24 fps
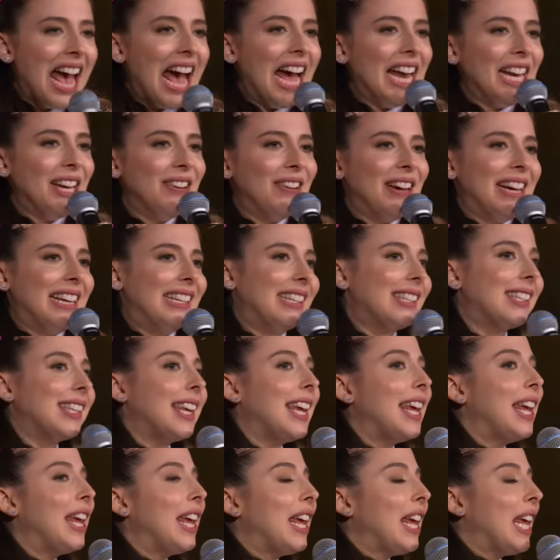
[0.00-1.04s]
Anyways,
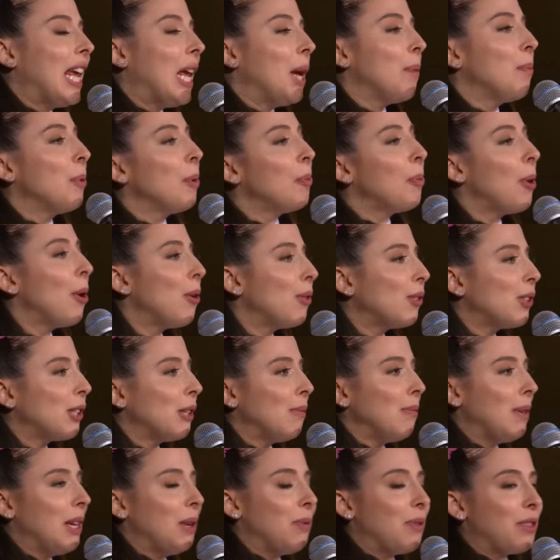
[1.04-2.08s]
he proposed to
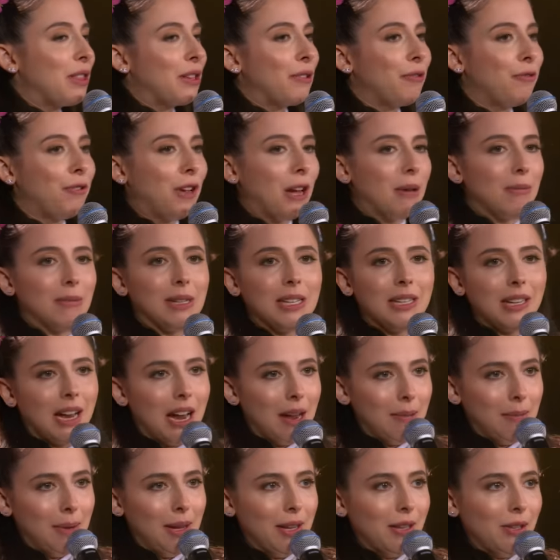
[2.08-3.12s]
me with a family
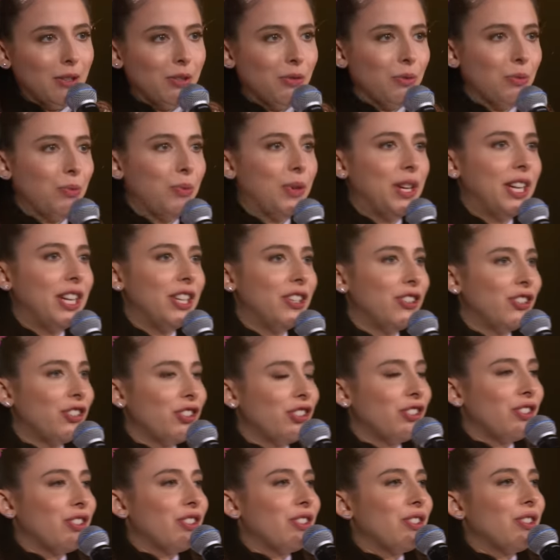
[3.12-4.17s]
diamond,
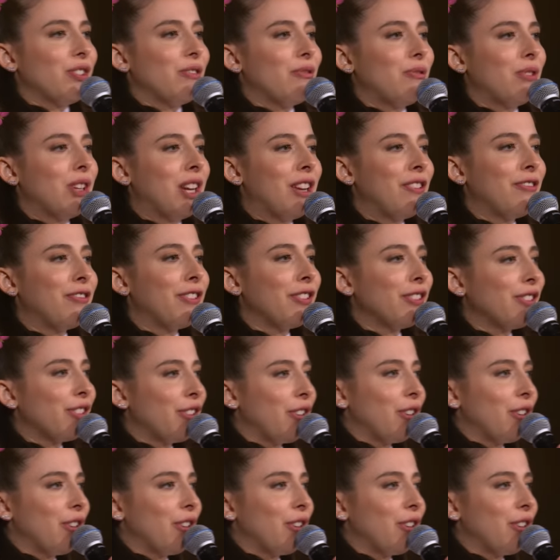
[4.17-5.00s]
which when I first